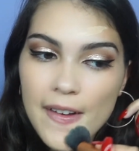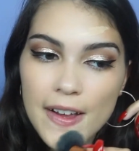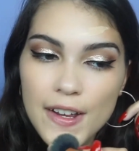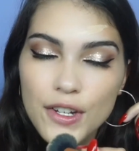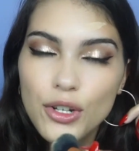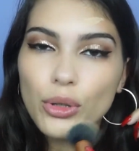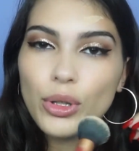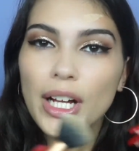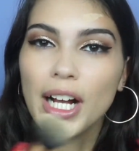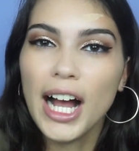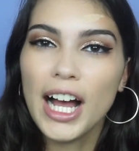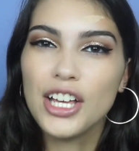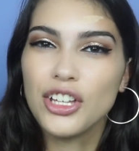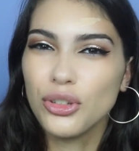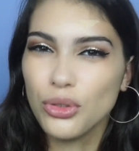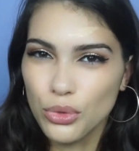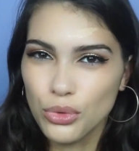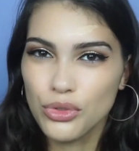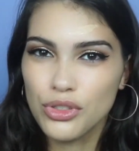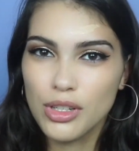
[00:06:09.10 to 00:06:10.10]
you know, like I
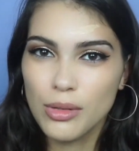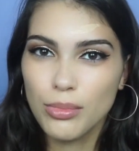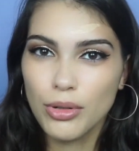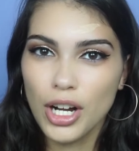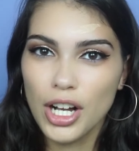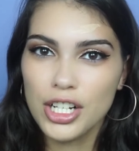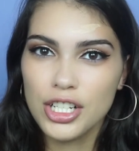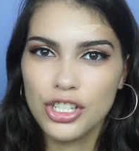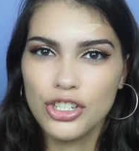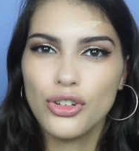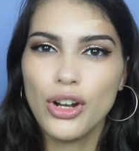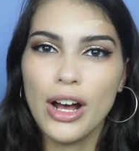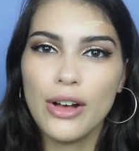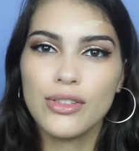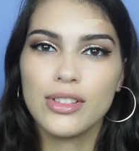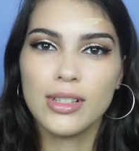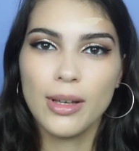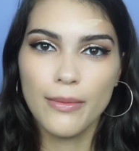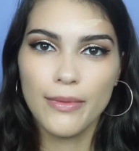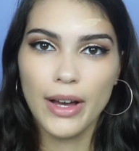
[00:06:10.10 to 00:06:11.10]
used a brush. You know how
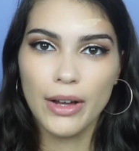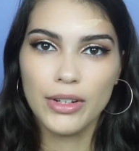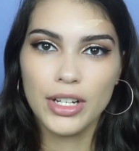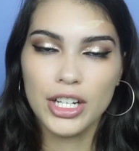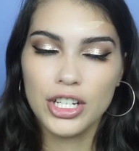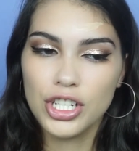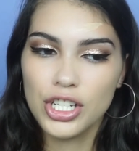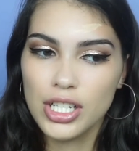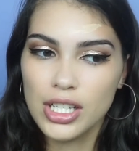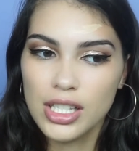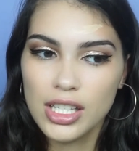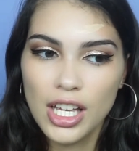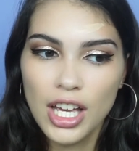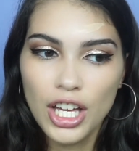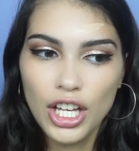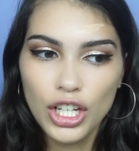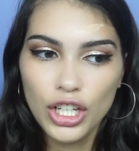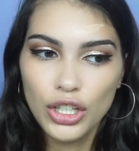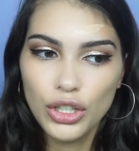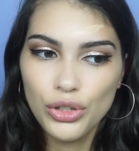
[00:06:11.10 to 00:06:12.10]
some foundations,
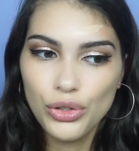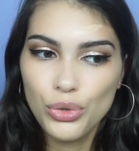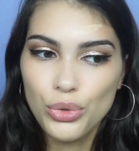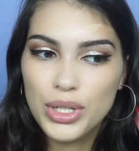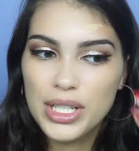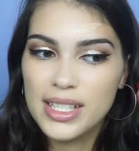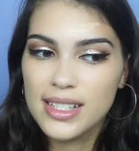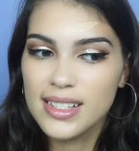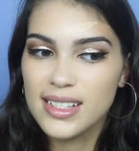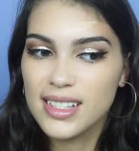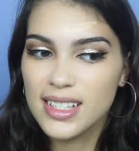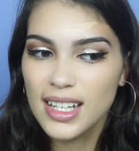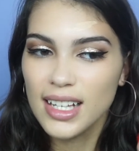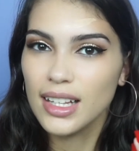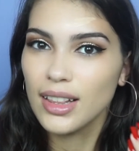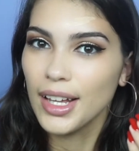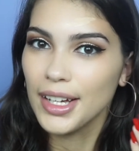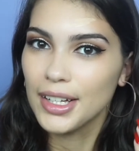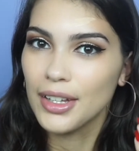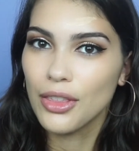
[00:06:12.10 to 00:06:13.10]
you can see
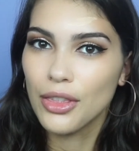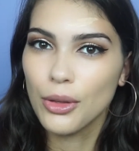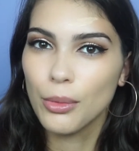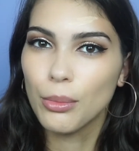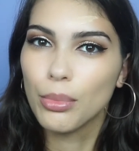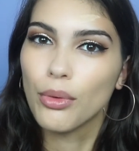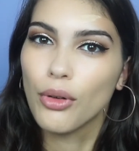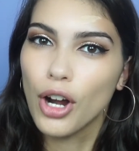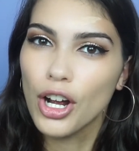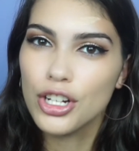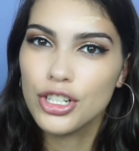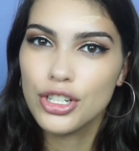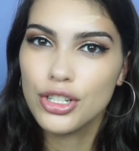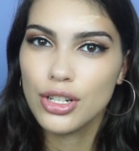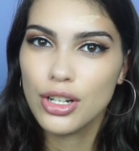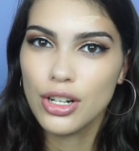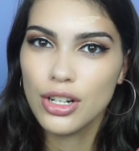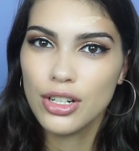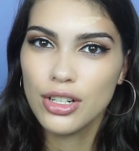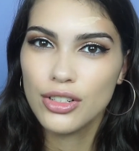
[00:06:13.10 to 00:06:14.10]
like the
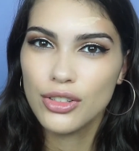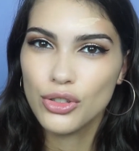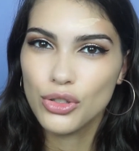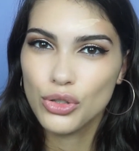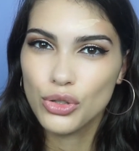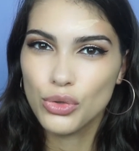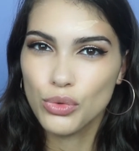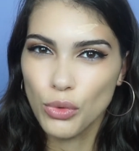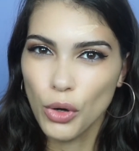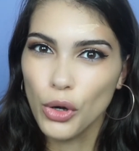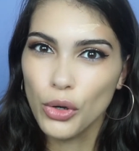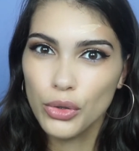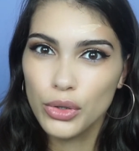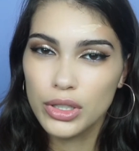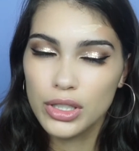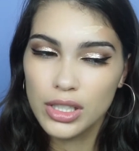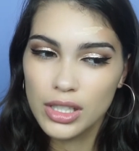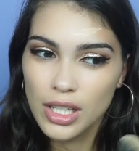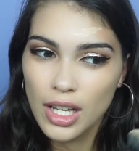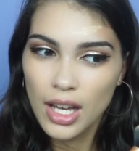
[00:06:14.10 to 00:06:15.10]
brush
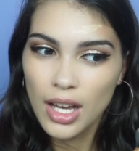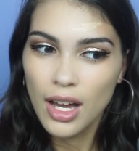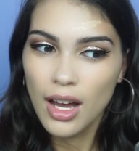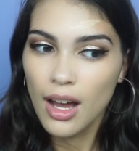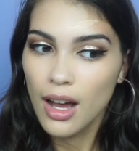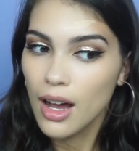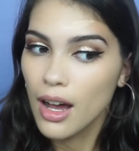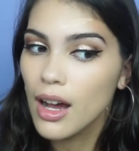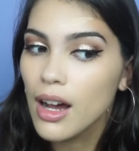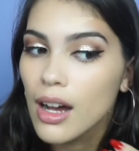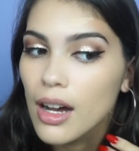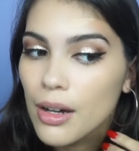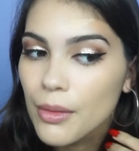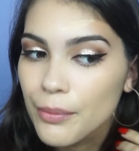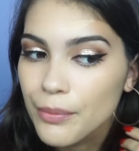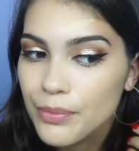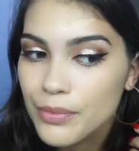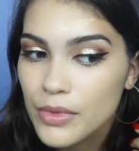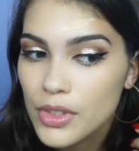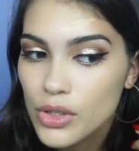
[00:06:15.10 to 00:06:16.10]
strokes?
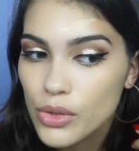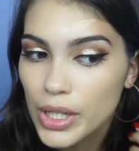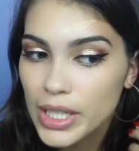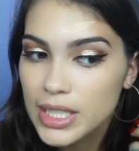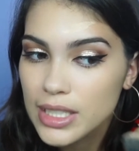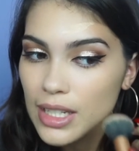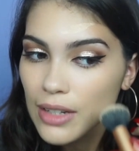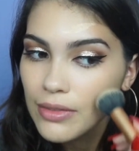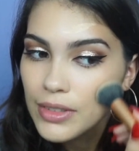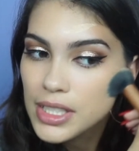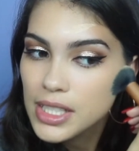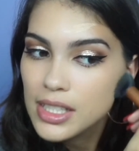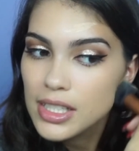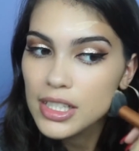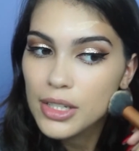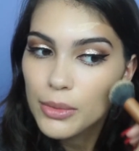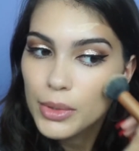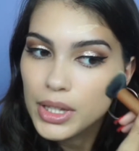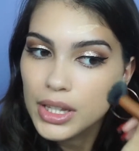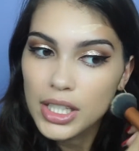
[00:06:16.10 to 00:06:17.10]
So I can definitely
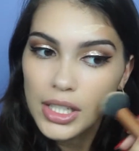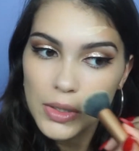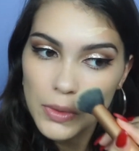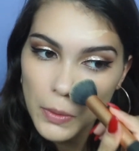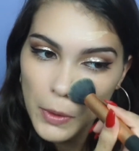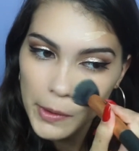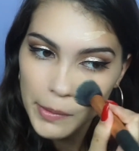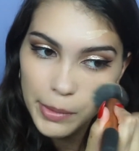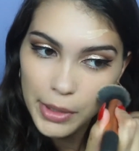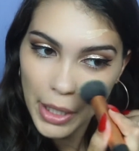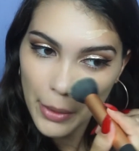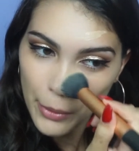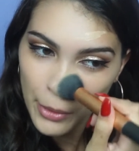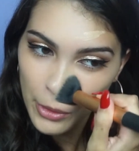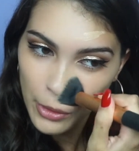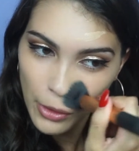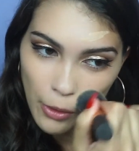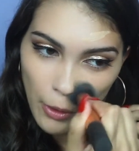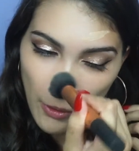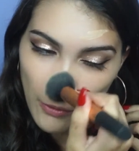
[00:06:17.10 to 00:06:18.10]
see it with this one, but I
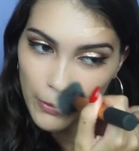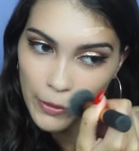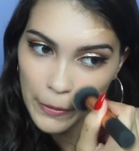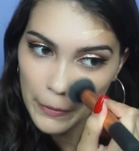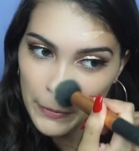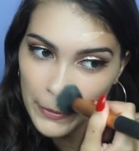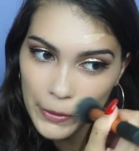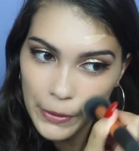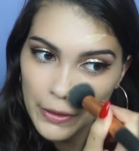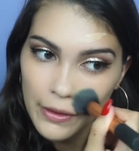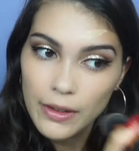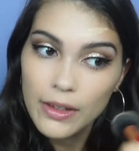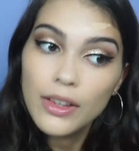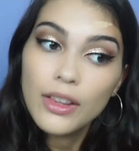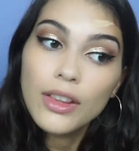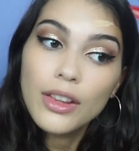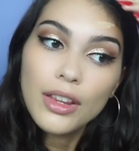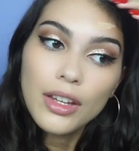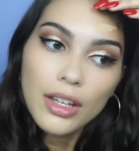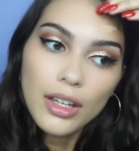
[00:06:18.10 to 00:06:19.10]
will go over it with
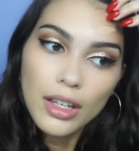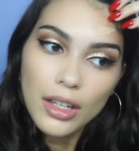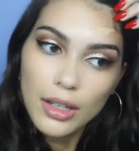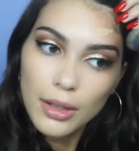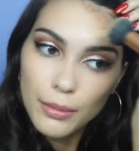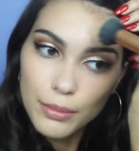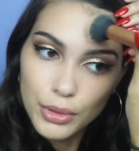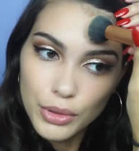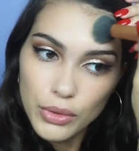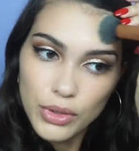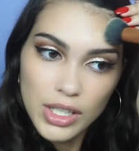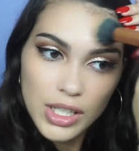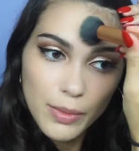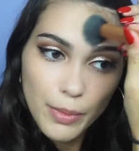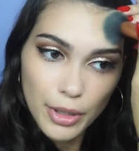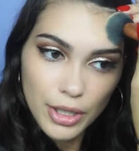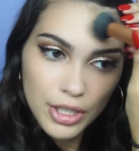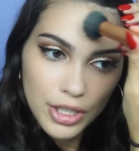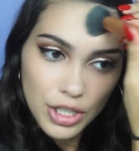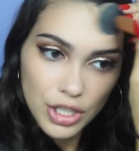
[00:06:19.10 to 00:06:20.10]
the beauty
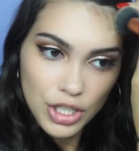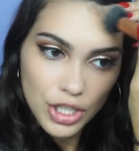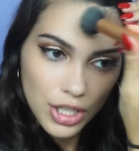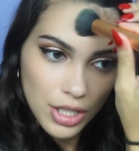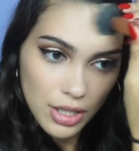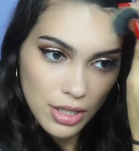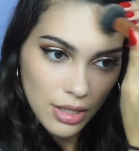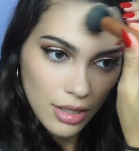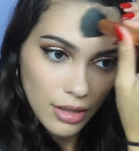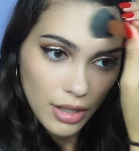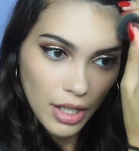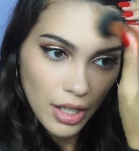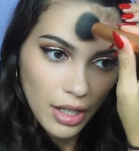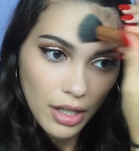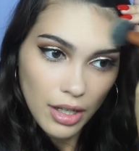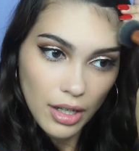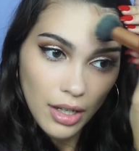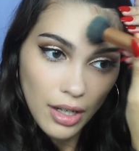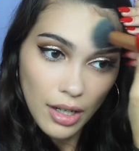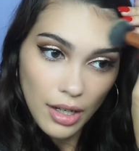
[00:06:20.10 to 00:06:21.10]
sponge just to
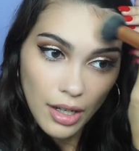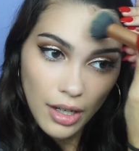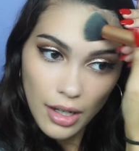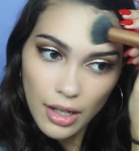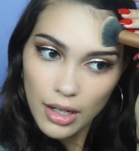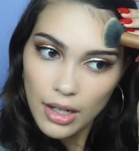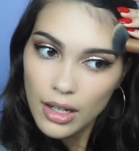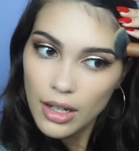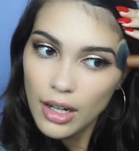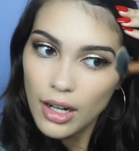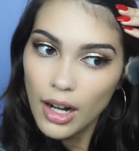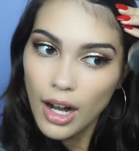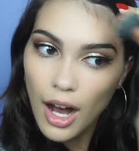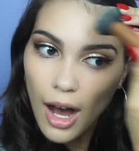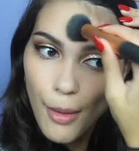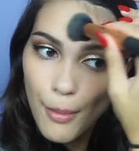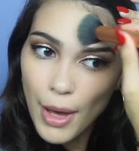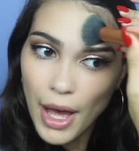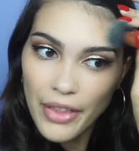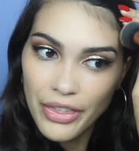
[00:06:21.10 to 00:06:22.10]
like
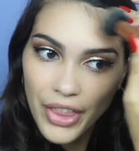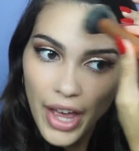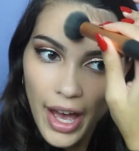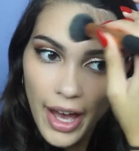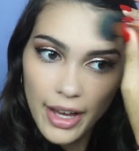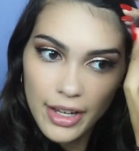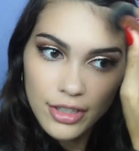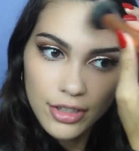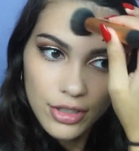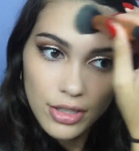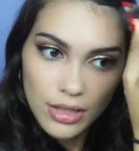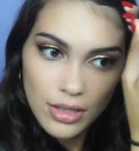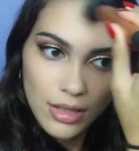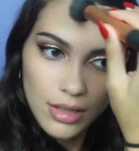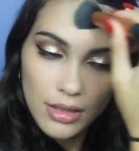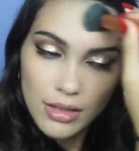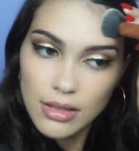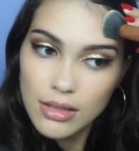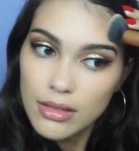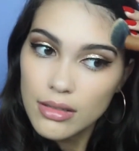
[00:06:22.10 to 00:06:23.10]
combat that and
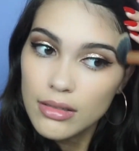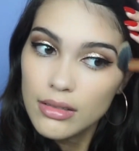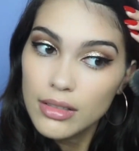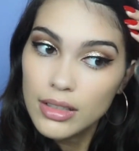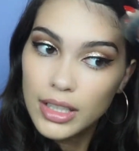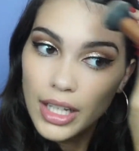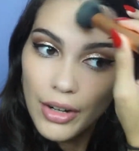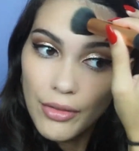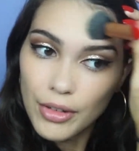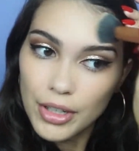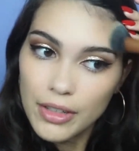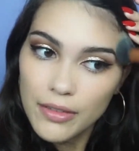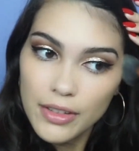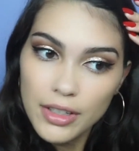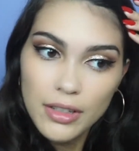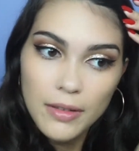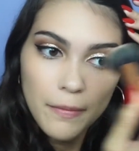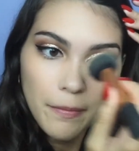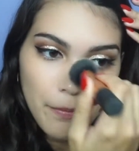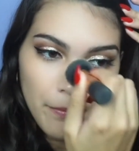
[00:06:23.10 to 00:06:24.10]
just get rid of
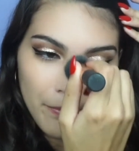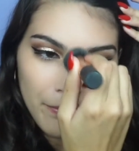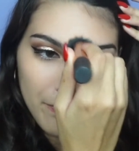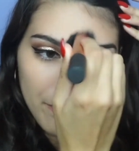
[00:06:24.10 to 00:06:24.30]
it.